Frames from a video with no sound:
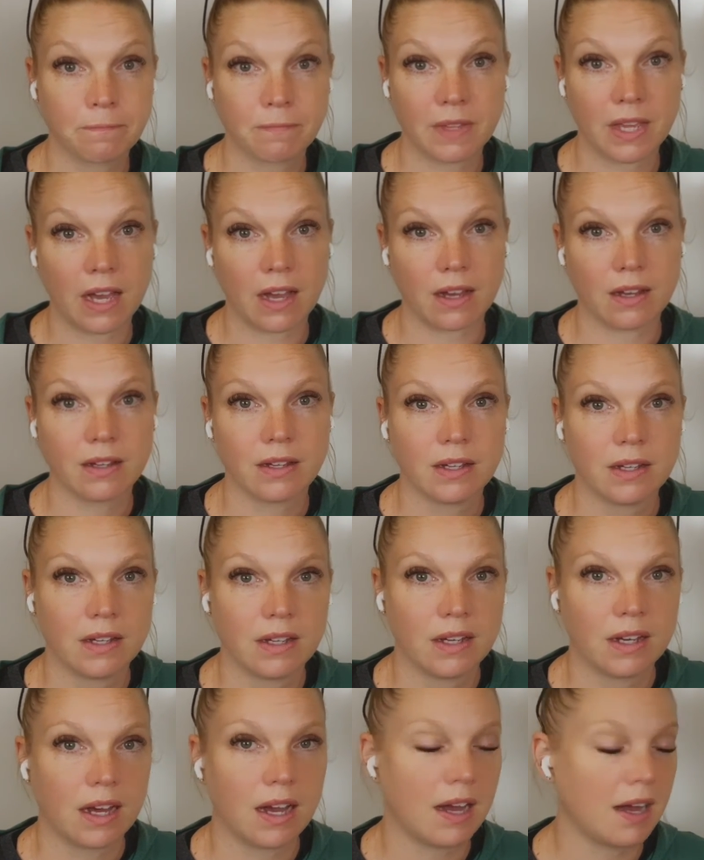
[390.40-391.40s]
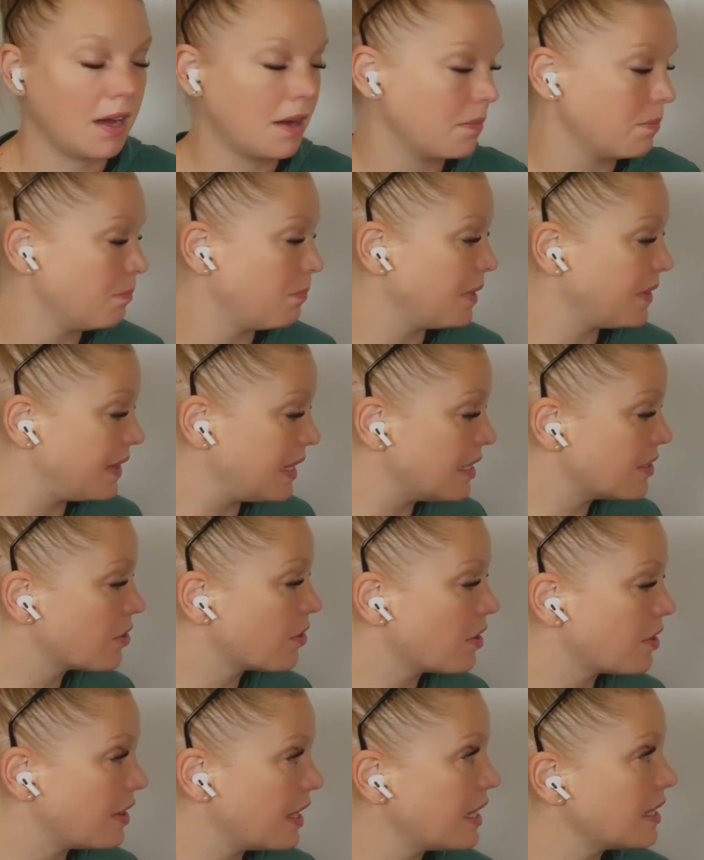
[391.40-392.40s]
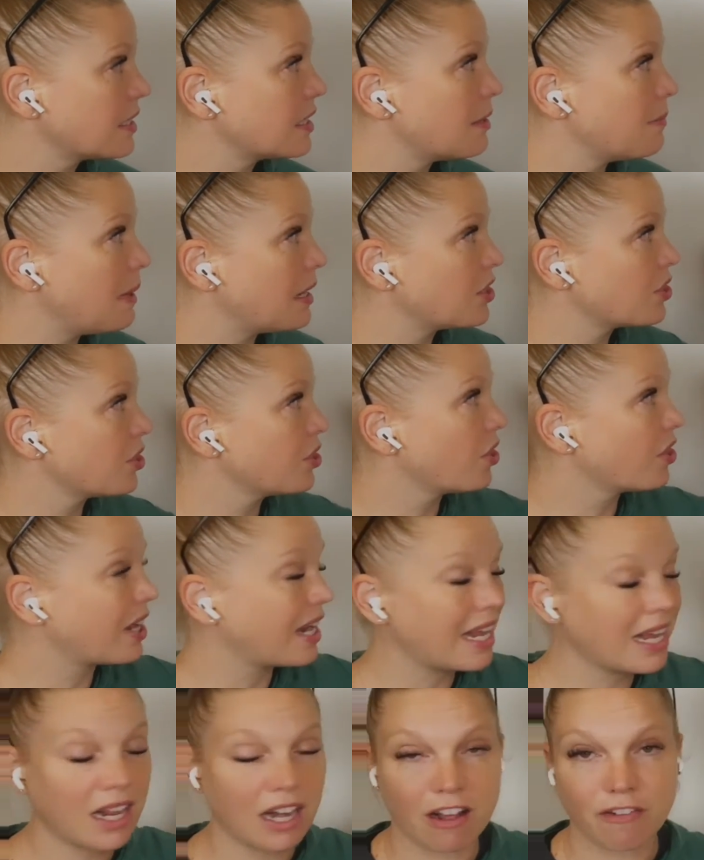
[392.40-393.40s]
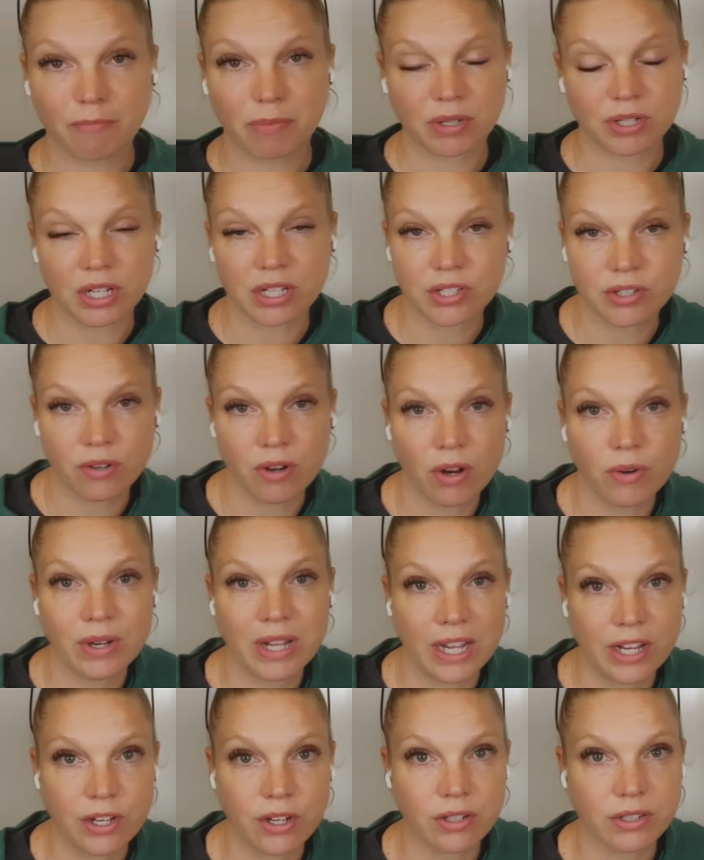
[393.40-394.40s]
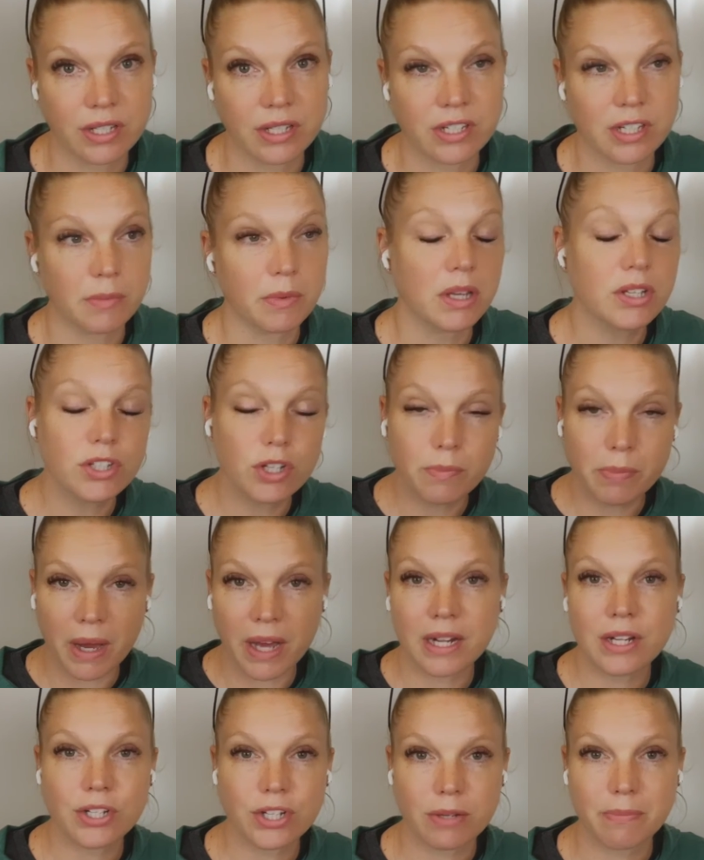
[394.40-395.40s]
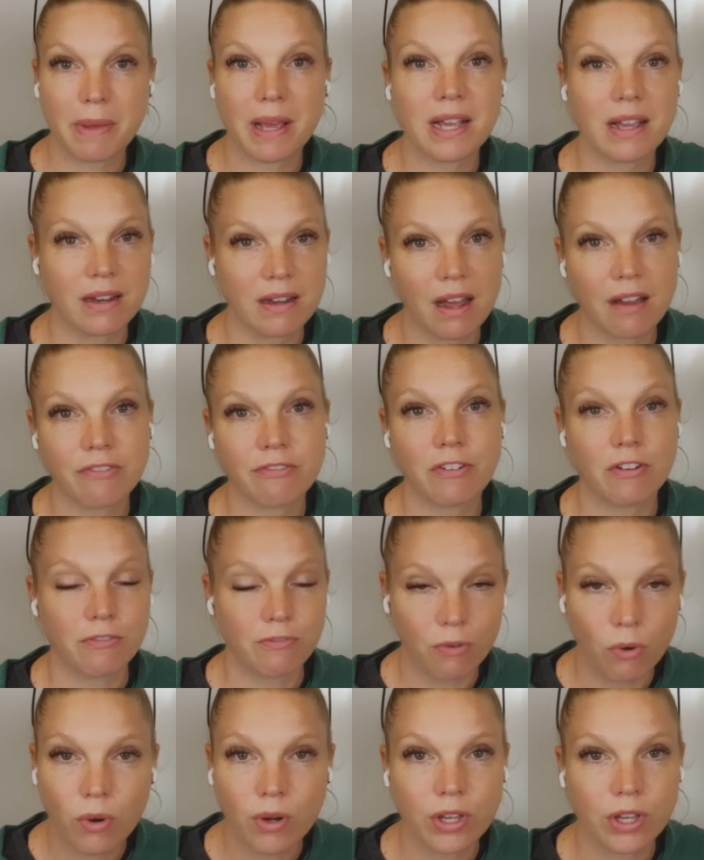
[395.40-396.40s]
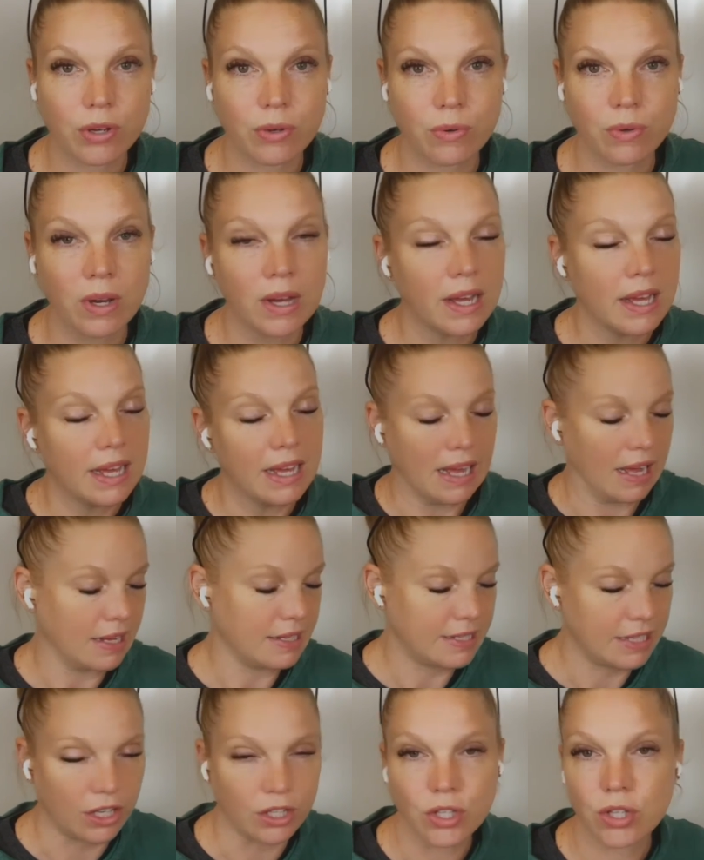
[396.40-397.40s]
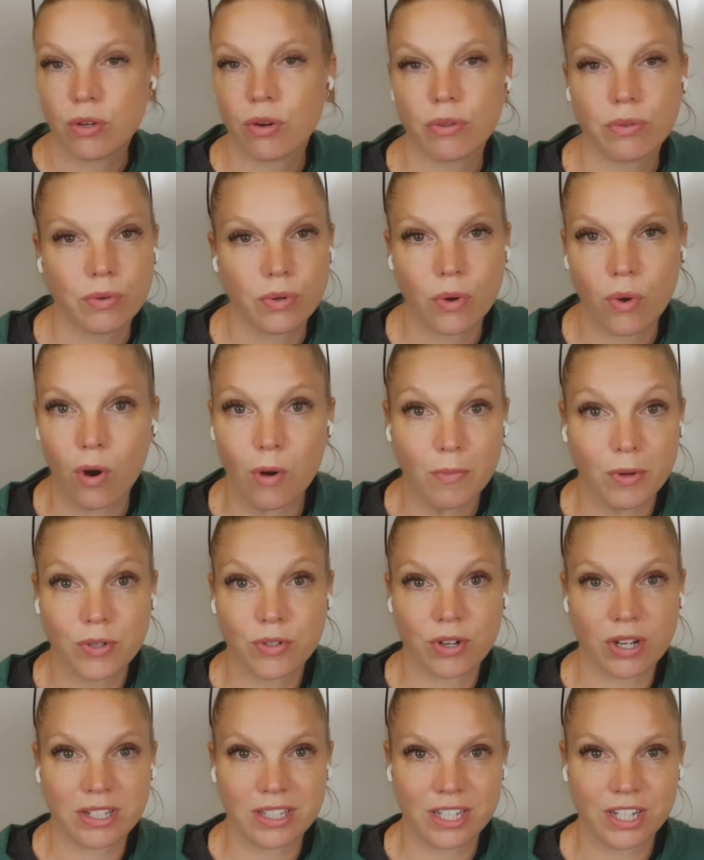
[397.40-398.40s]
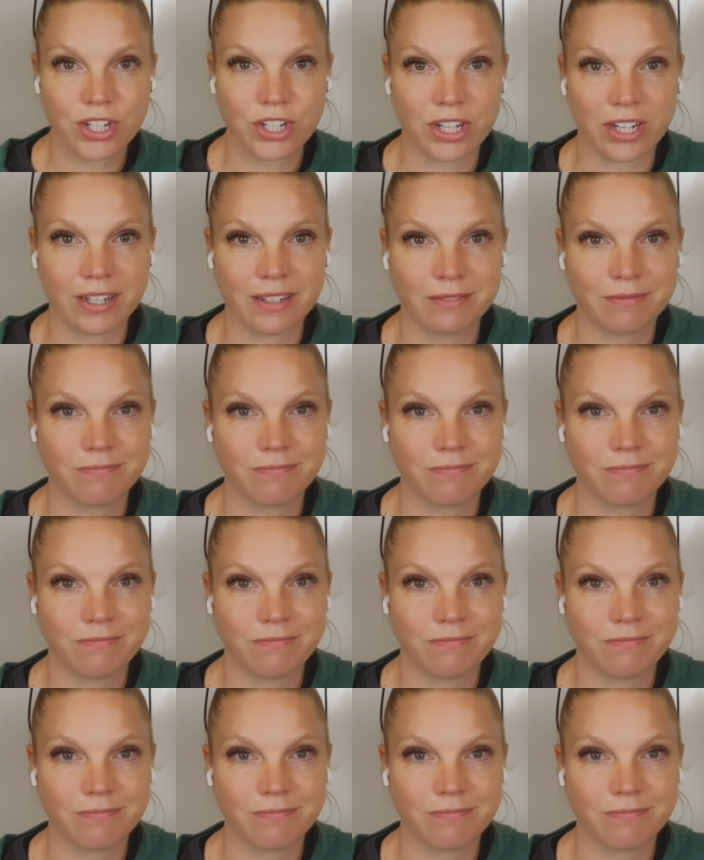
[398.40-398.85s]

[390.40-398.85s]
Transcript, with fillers: Yeah. Um, but these are the things to make sure you're getting enough progesterone in your system because your body should make enough for you until you go through a hormone transition.